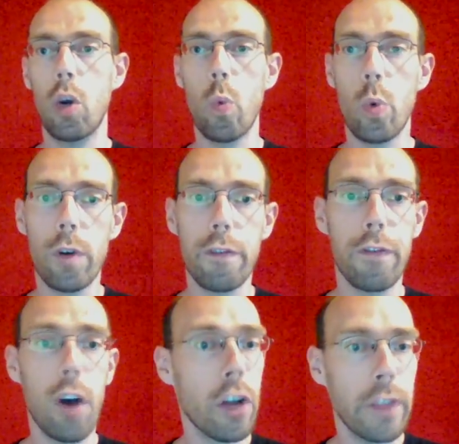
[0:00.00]
worth
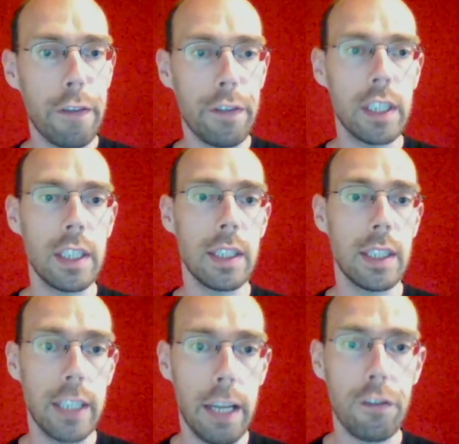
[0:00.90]
on average
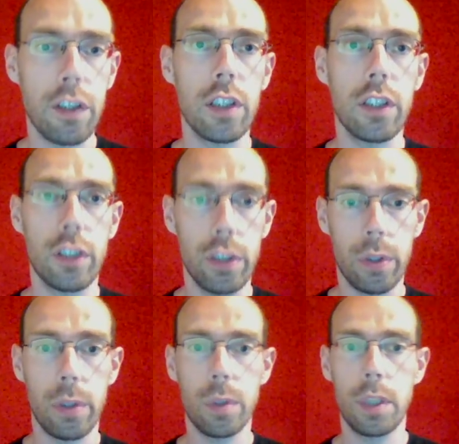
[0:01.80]
700
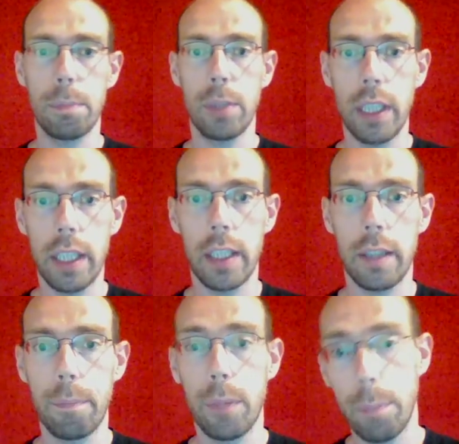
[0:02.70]
euros per year
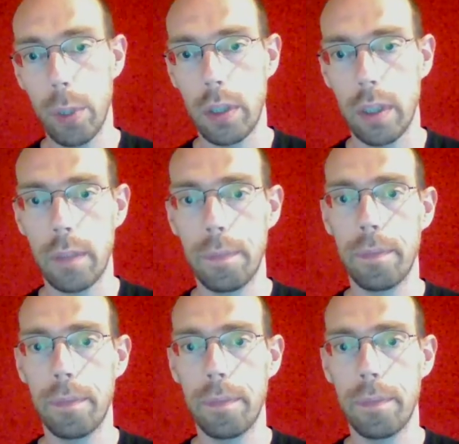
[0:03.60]
per person,